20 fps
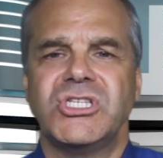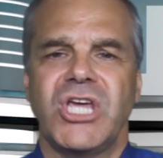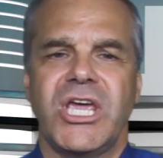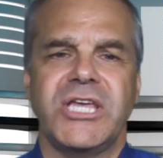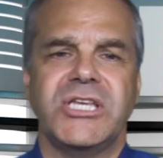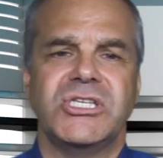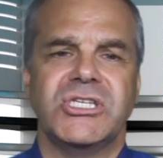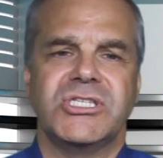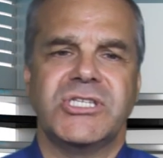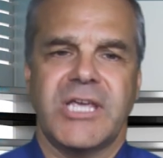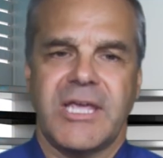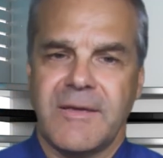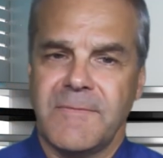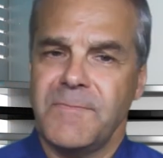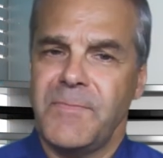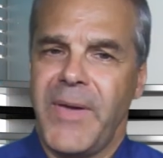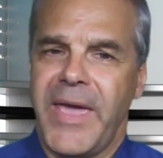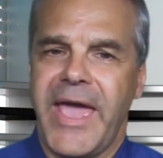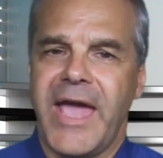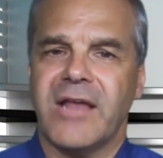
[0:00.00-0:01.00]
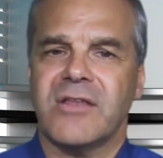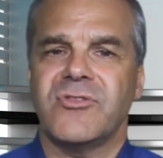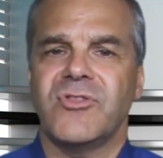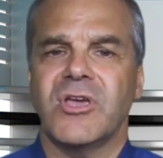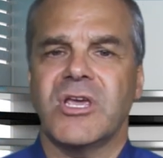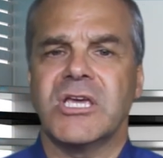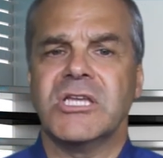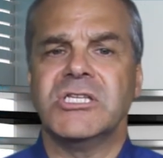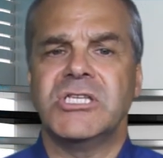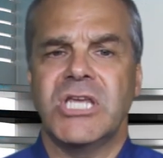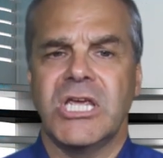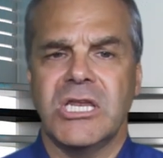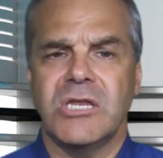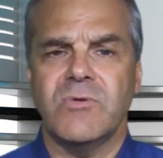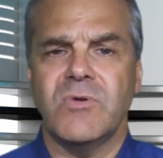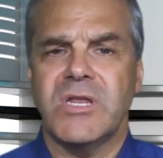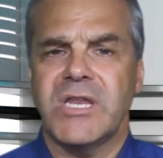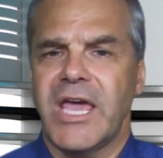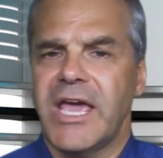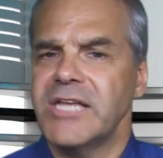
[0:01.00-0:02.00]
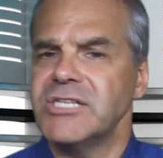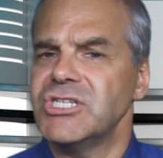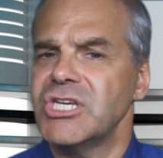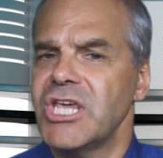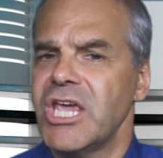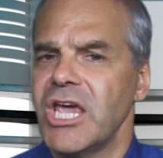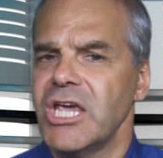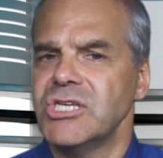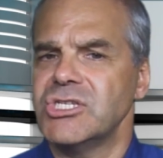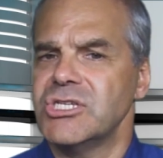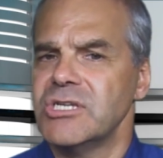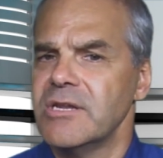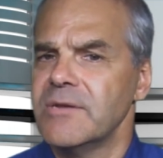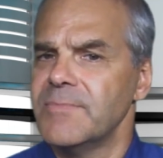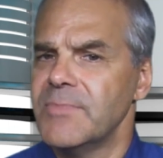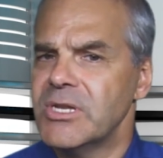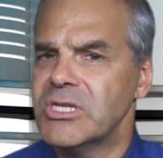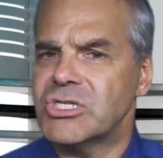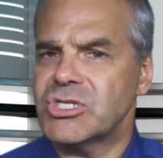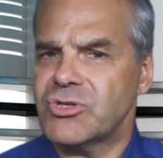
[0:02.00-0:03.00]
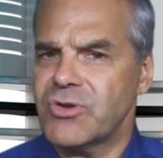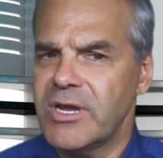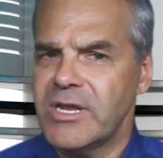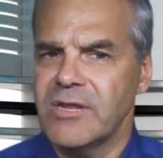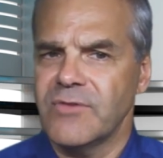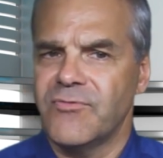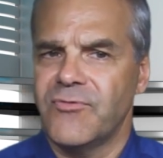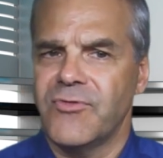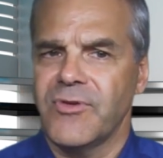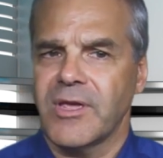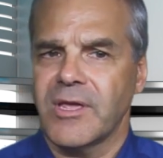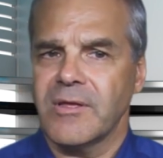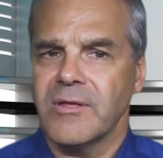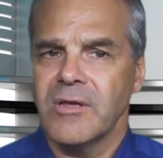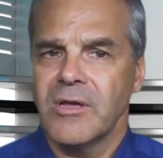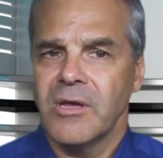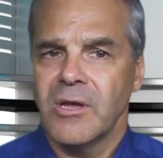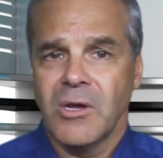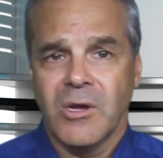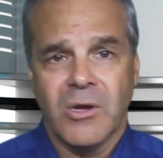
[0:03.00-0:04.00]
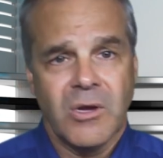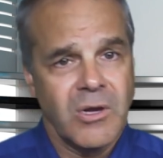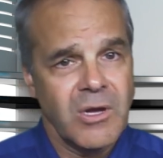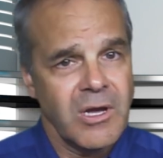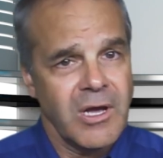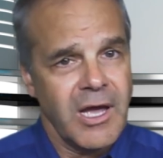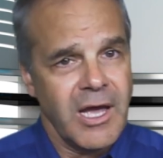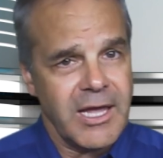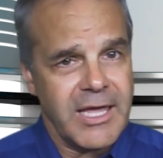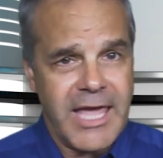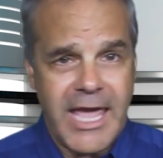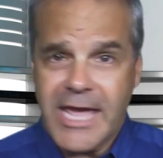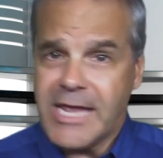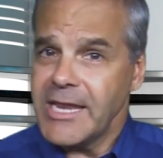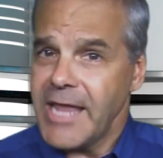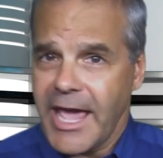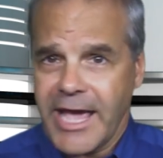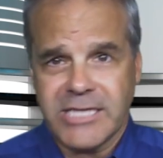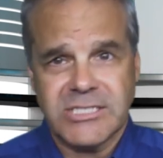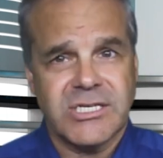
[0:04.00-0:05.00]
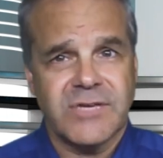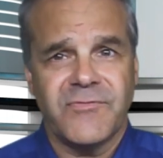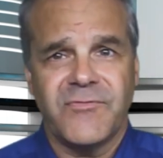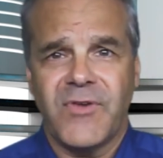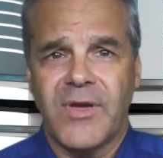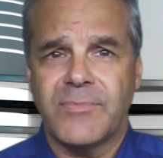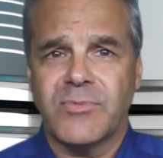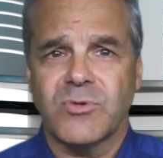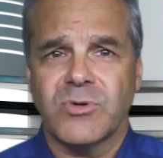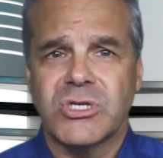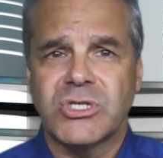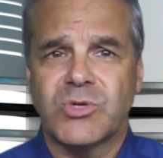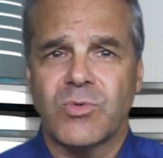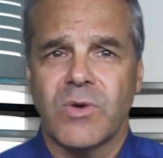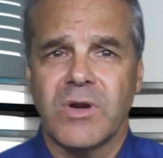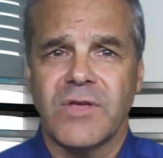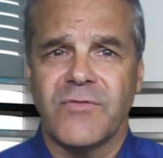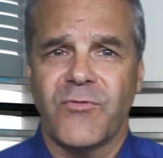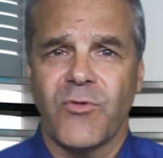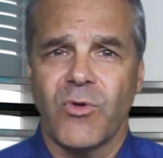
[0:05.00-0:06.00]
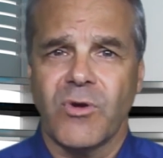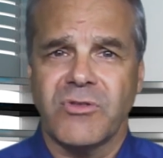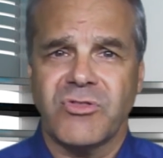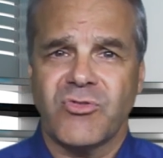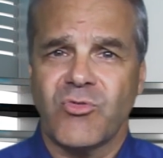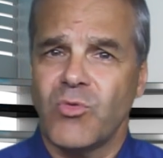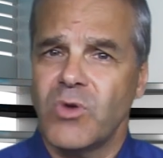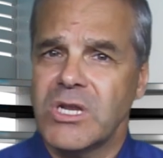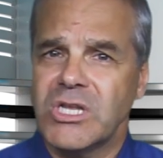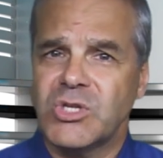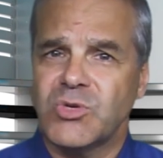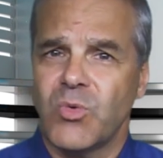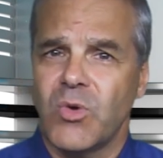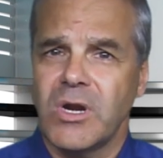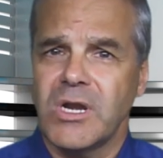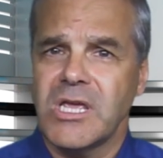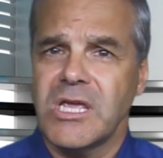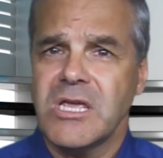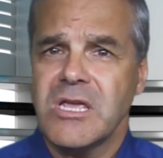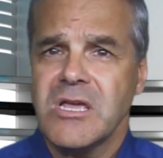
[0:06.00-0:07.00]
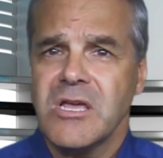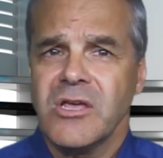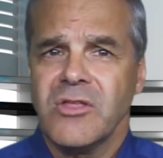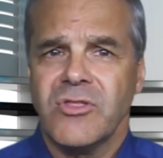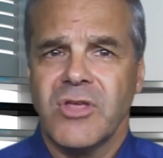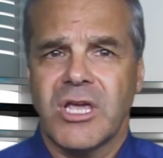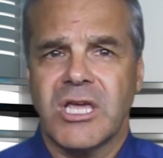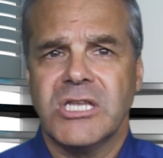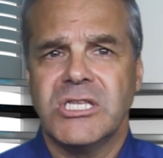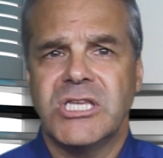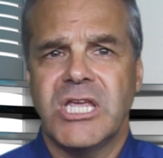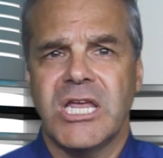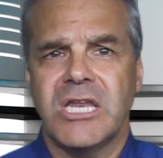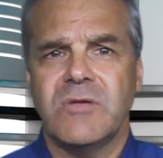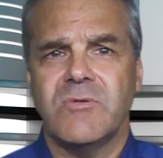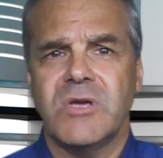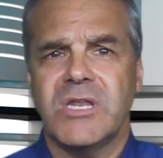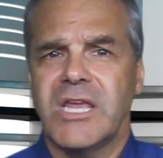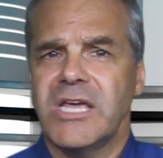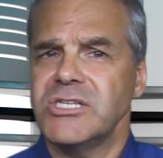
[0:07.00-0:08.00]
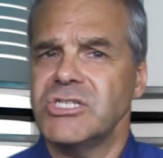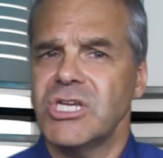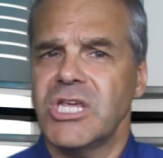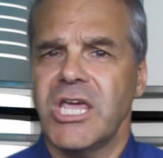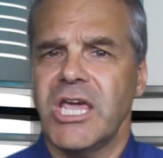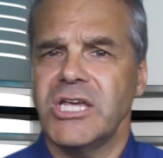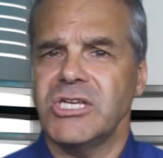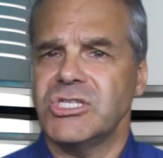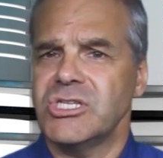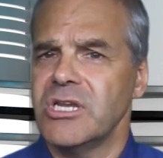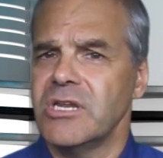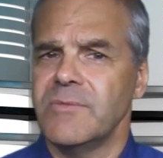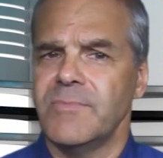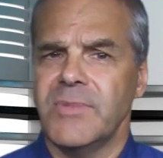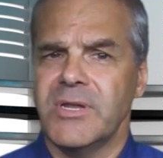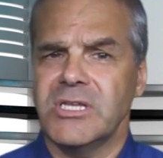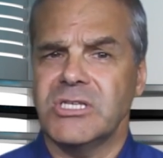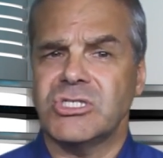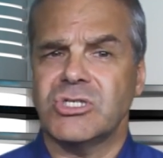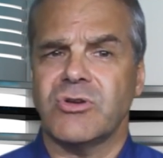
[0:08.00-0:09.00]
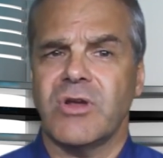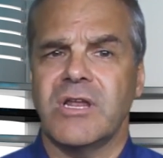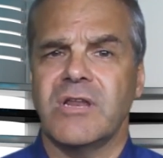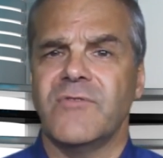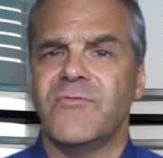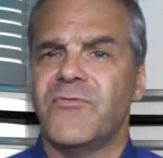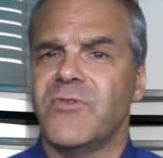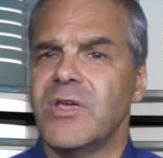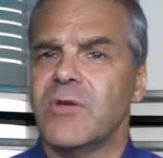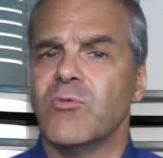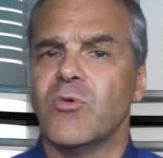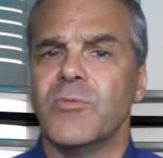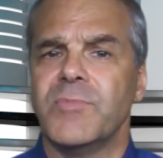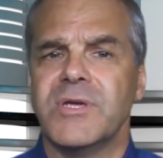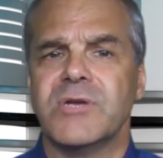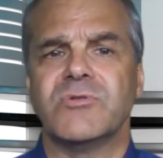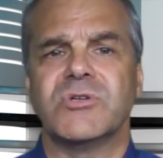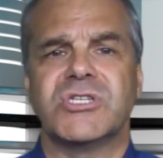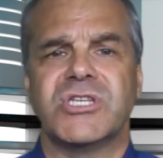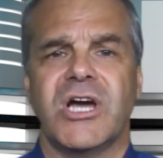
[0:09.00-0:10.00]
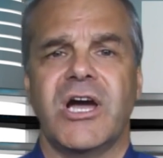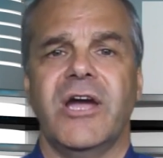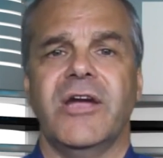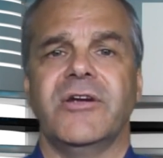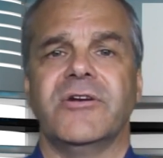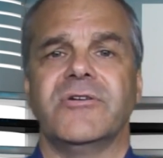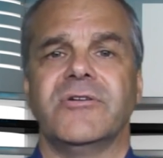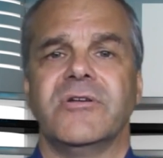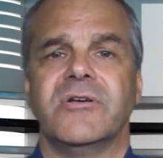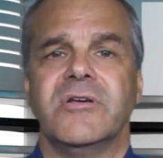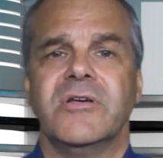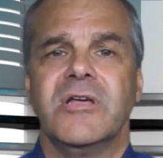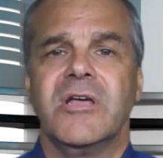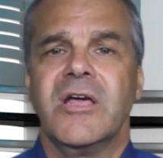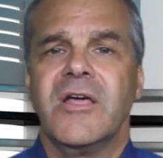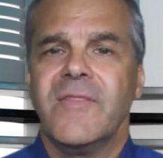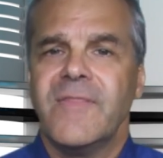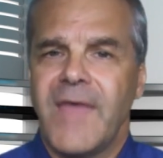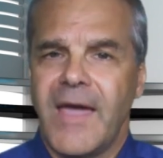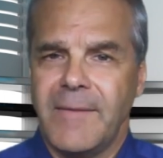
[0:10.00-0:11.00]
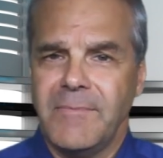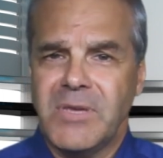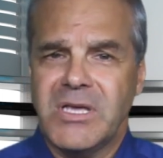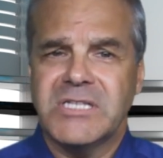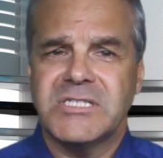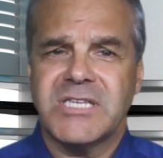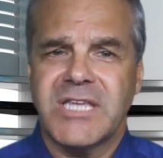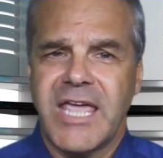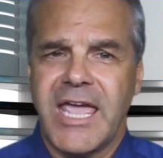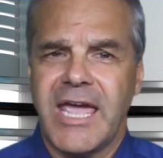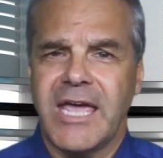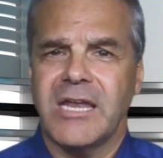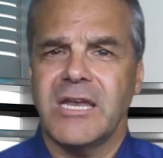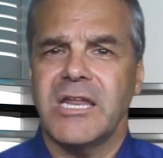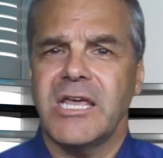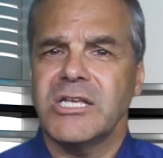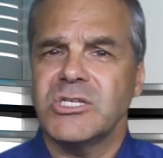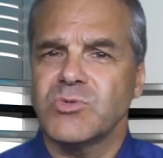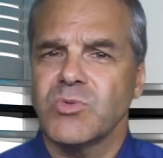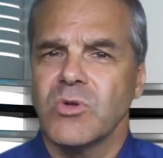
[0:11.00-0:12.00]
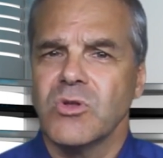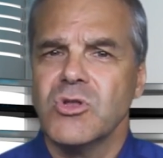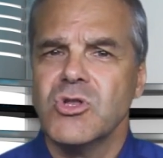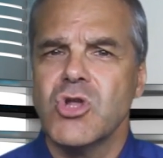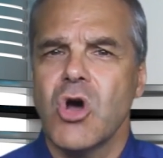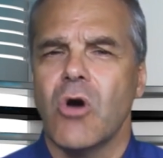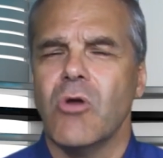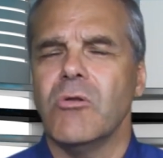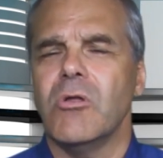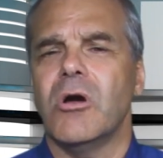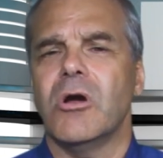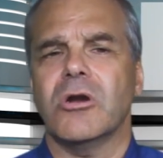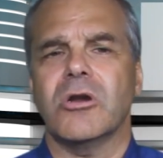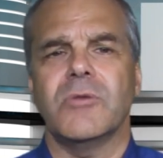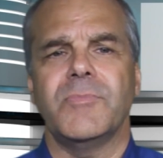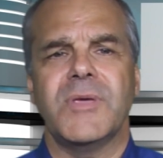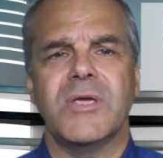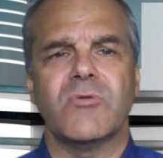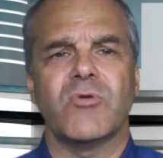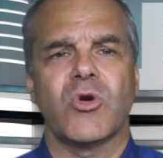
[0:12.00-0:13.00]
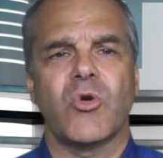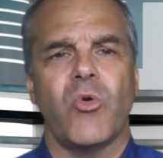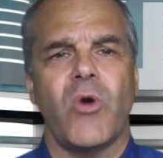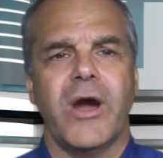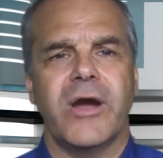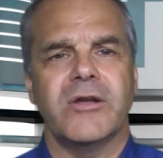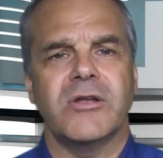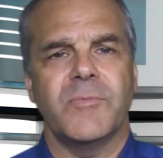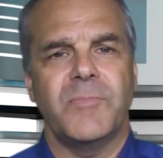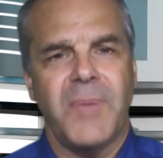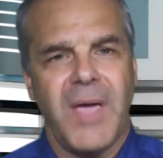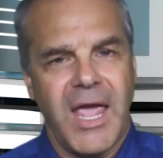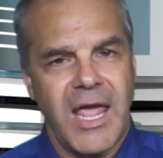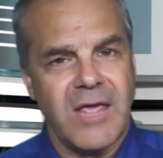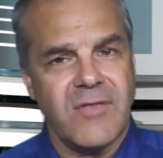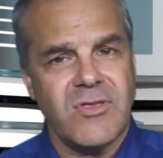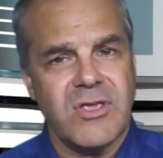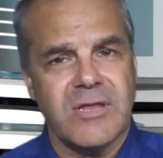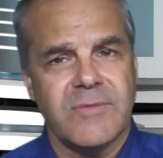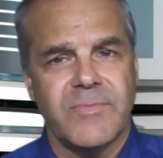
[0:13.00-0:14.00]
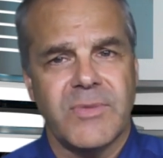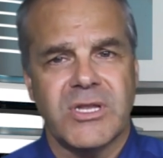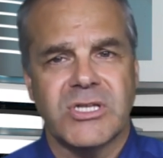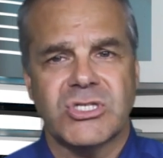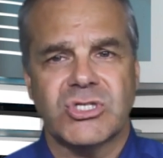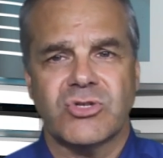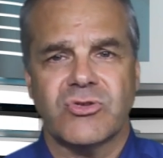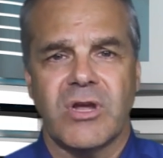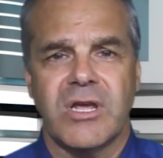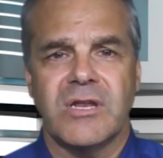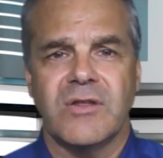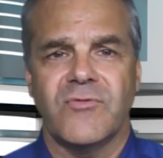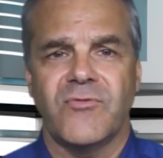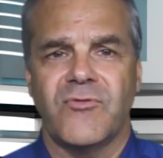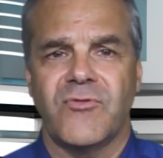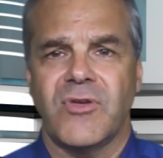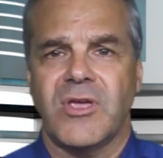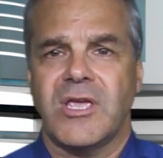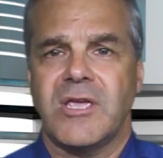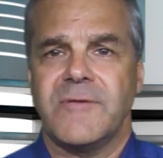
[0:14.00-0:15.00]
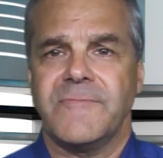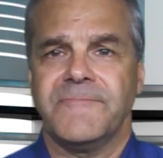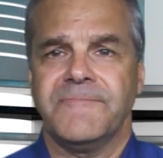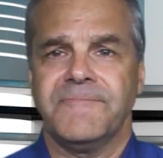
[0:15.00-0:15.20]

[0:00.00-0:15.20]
changes impact the continuing education administrative fee? Again, as of February 24th, 2020, the continuing education administrative fee will be retired. That means candidates will no longer be required to pay the administrative fee.